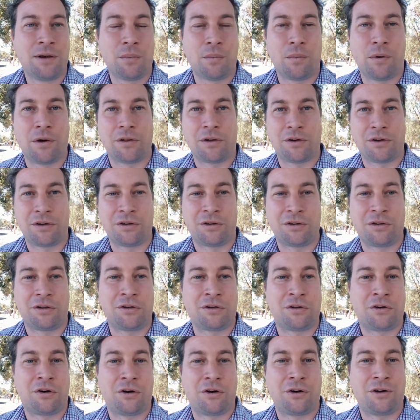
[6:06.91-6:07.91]
whether
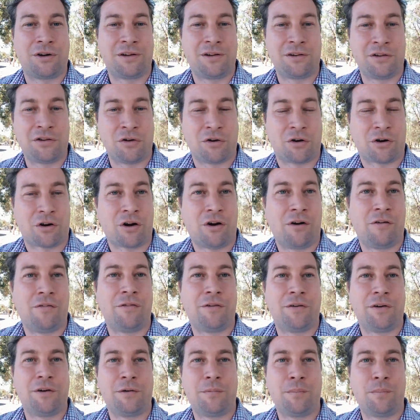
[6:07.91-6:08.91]
you're a
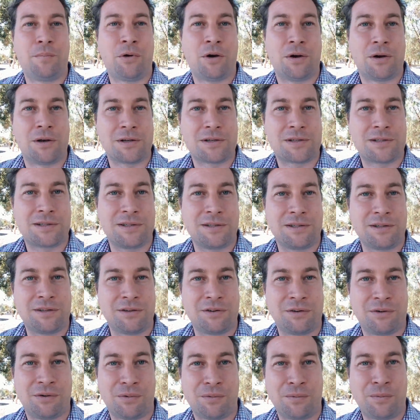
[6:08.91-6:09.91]
confident
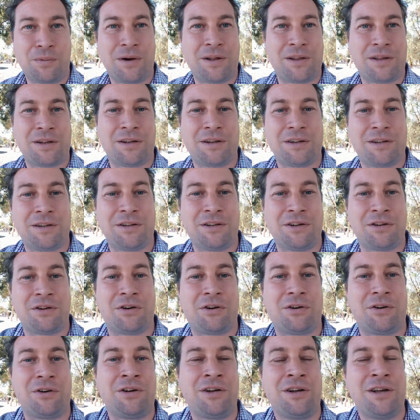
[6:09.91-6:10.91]
person, or whether
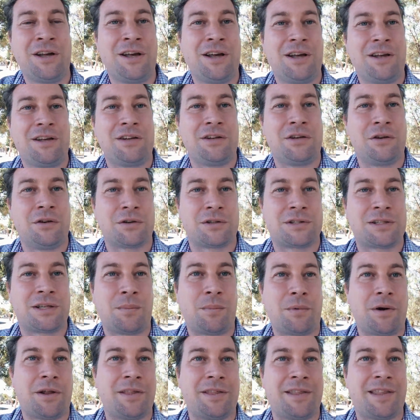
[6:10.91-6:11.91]
you're
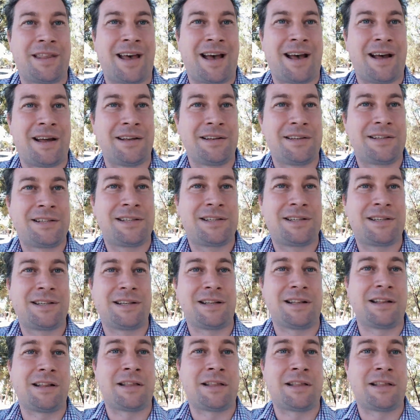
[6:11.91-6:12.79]
someone that